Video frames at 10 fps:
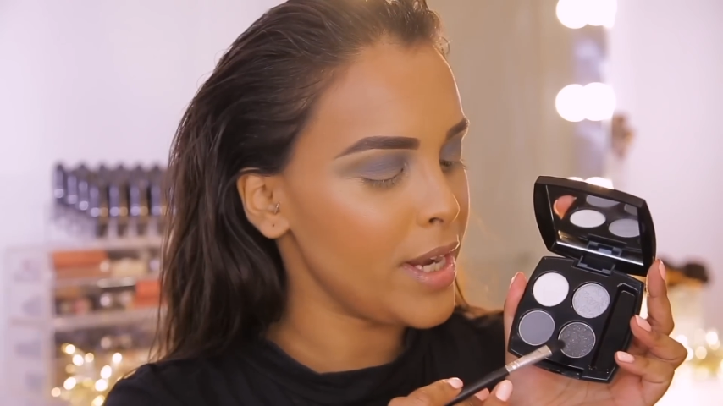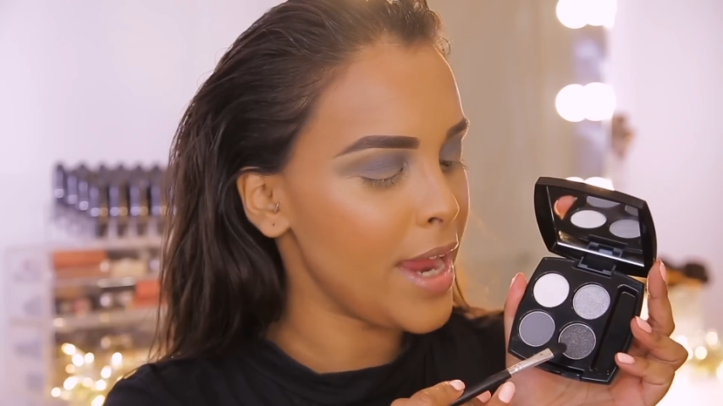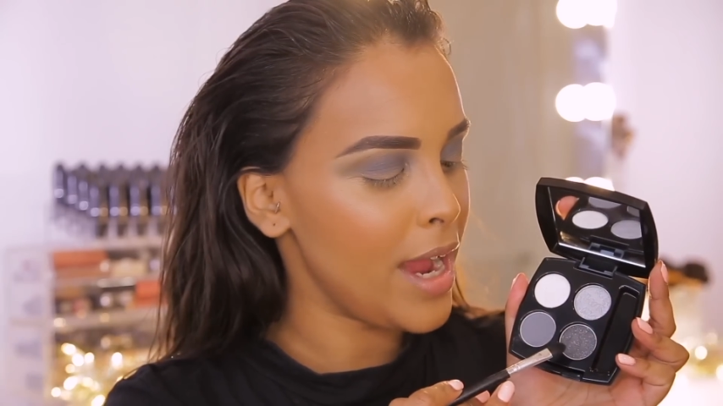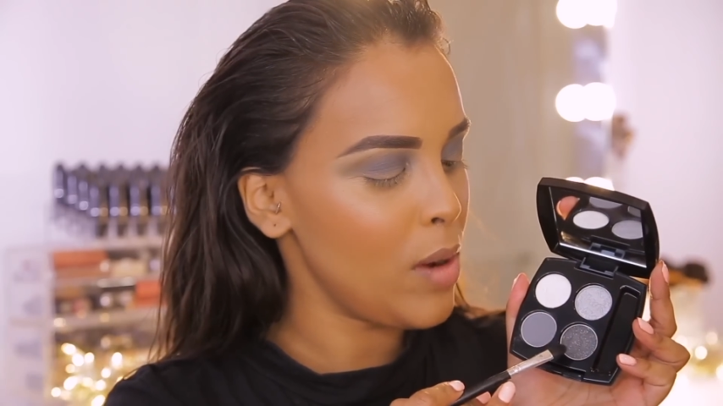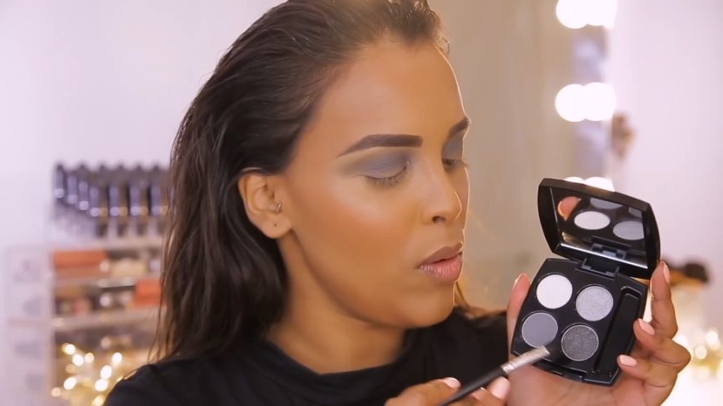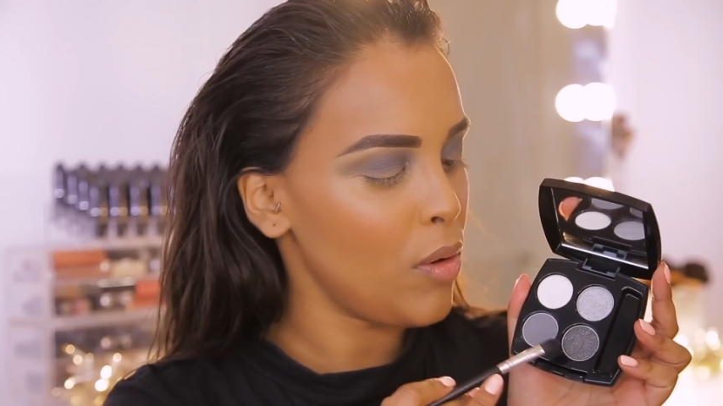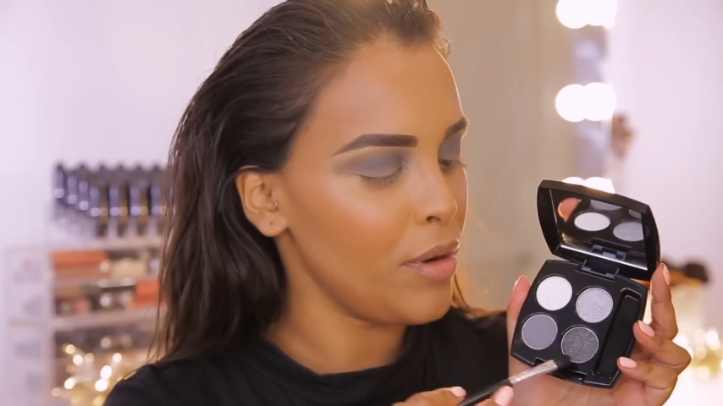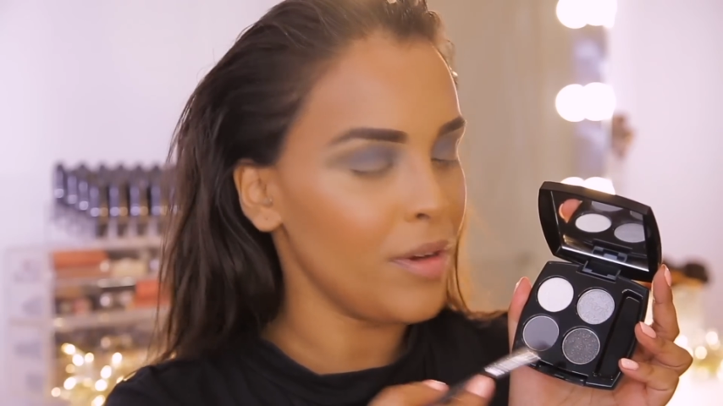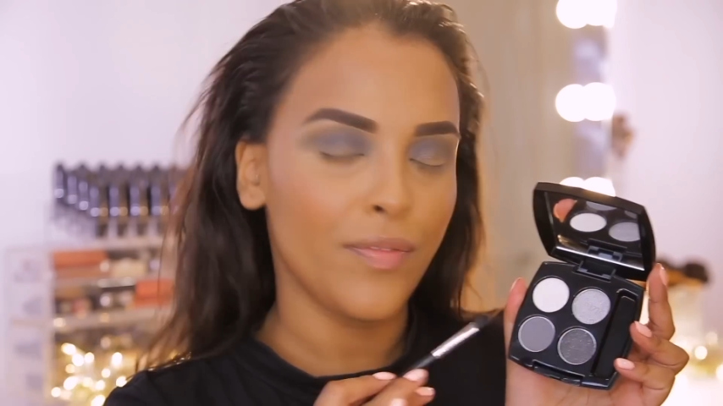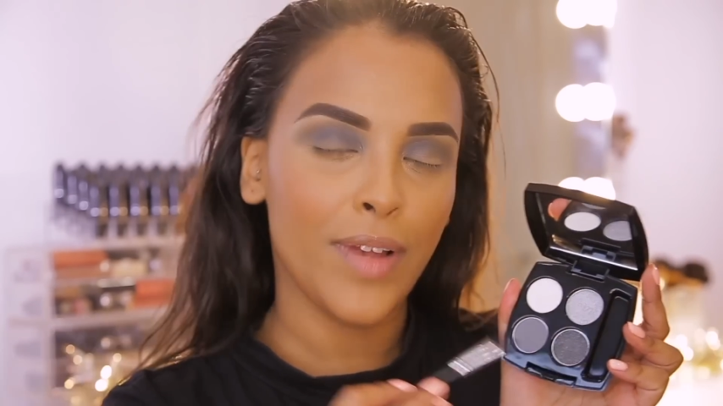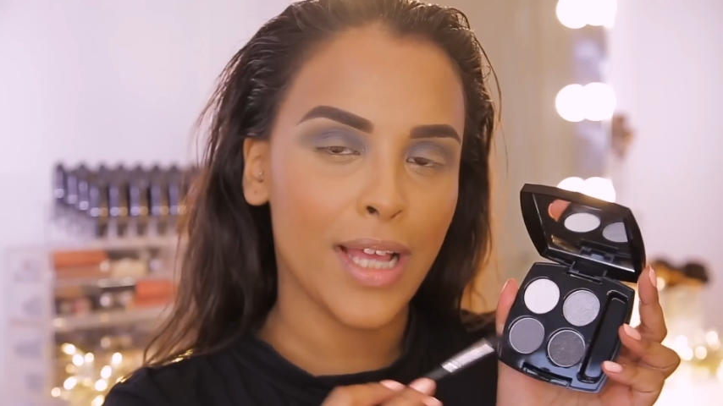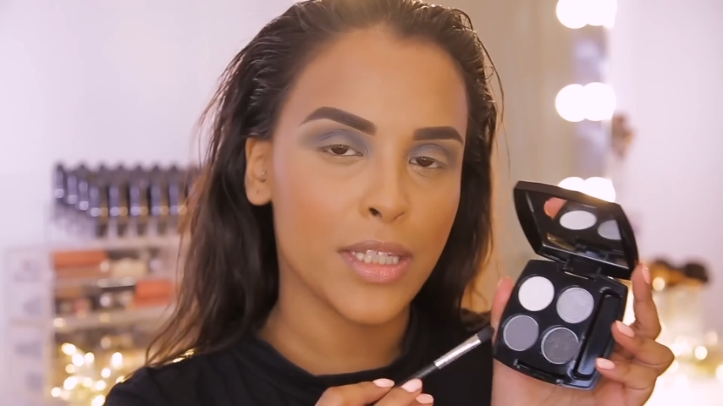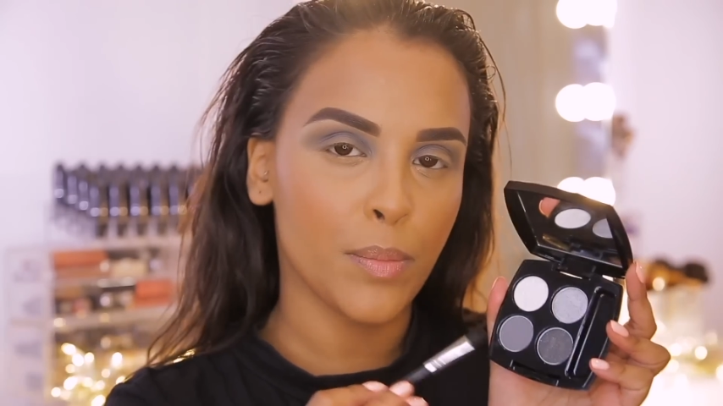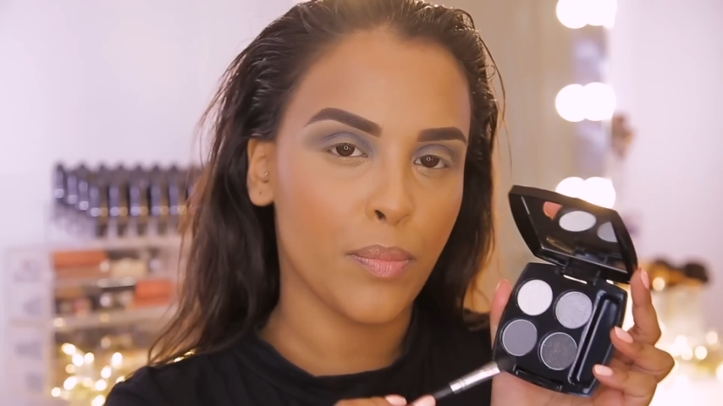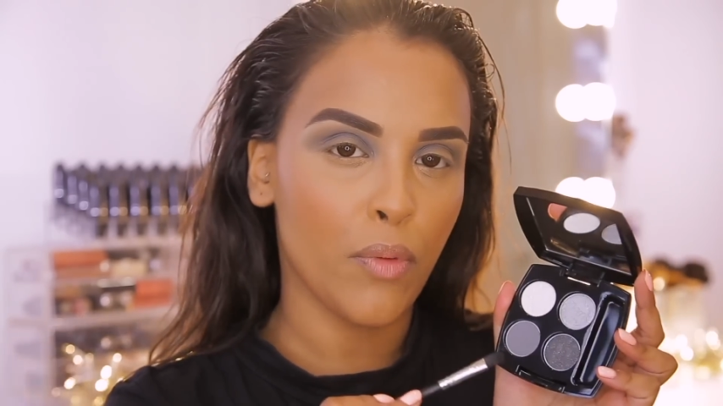now on a
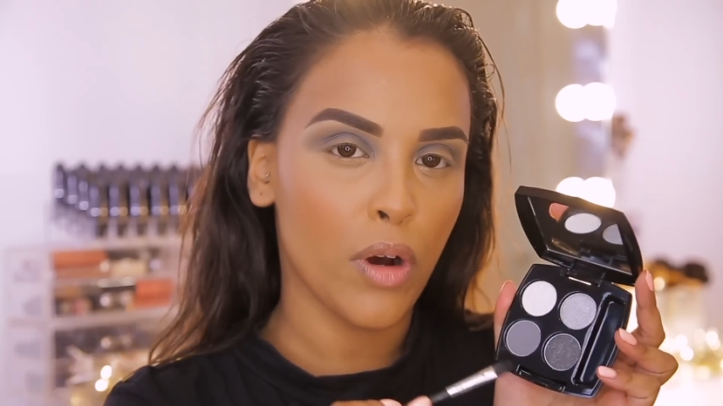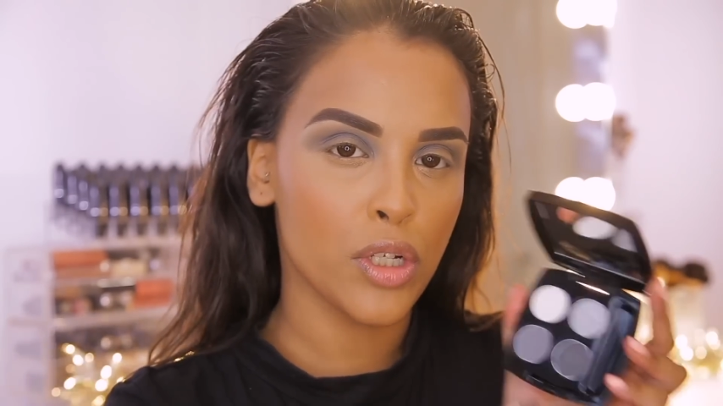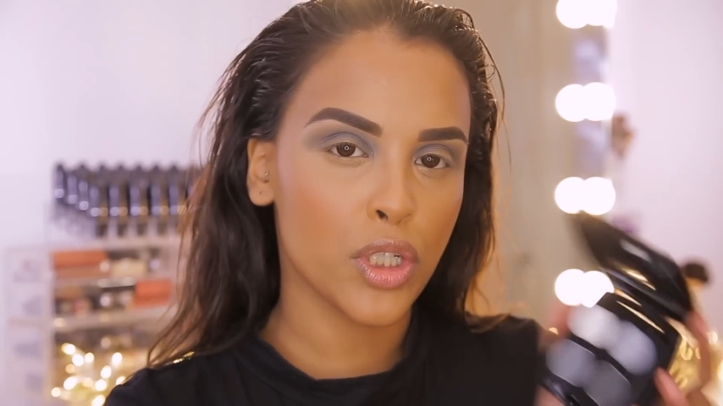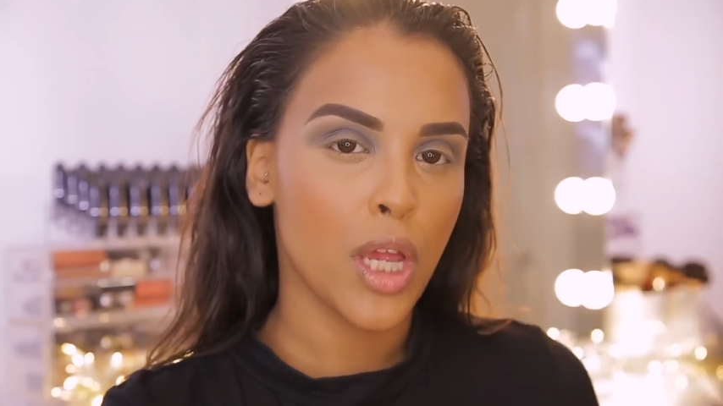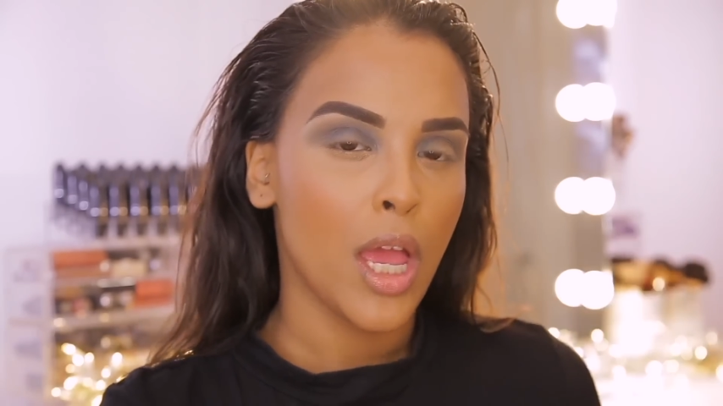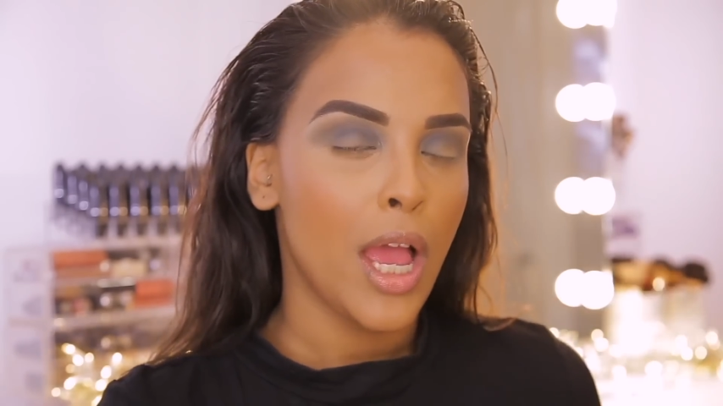flat brush